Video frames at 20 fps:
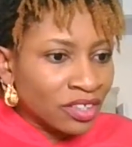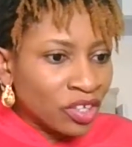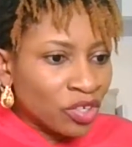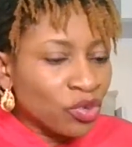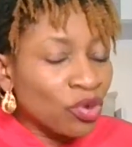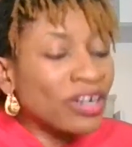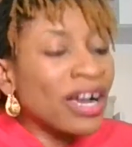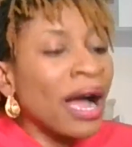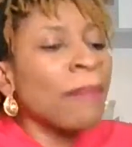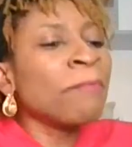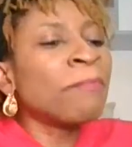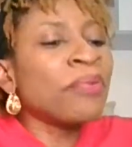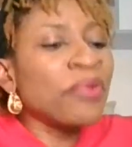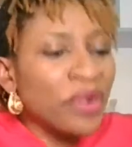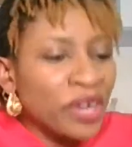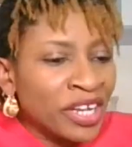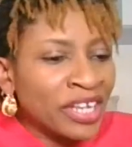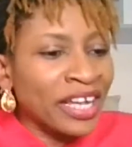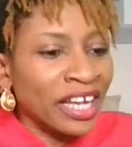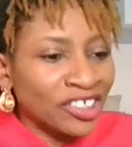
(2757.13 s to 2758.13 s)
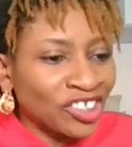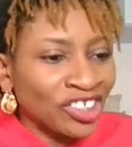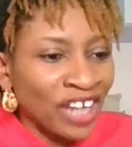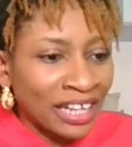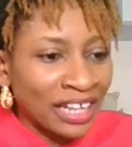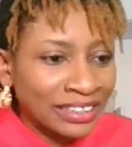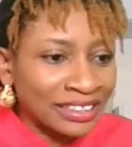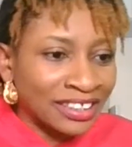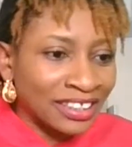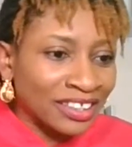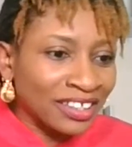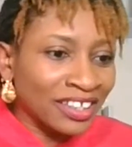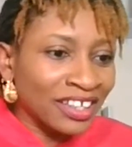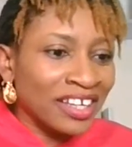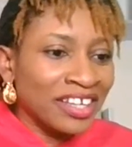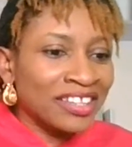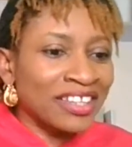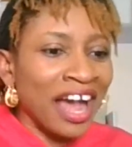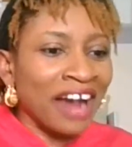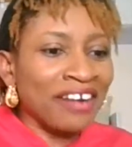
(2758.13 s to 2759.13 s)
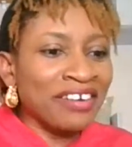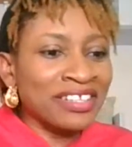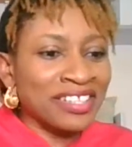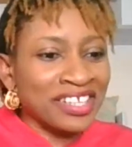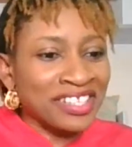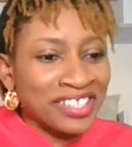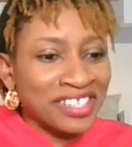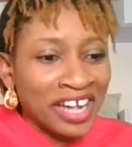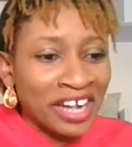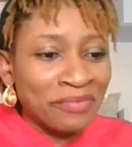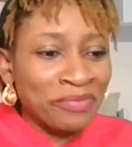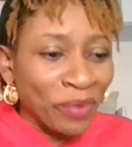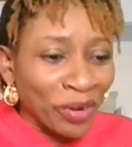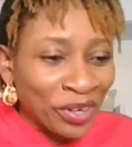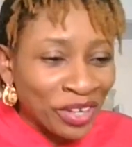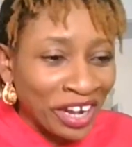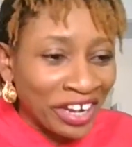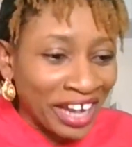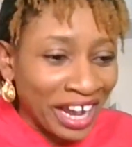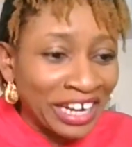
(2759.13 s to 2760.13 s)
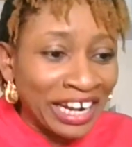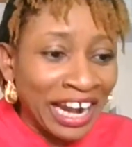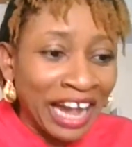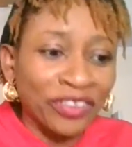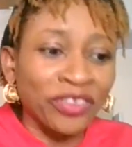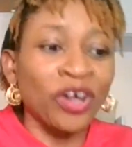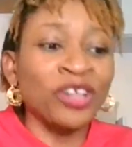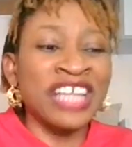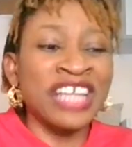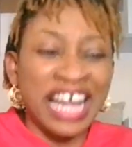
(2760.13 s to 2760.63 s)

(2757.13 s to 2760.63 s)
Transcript: You can bring a shanty. Tarite said, but you're yelling at us.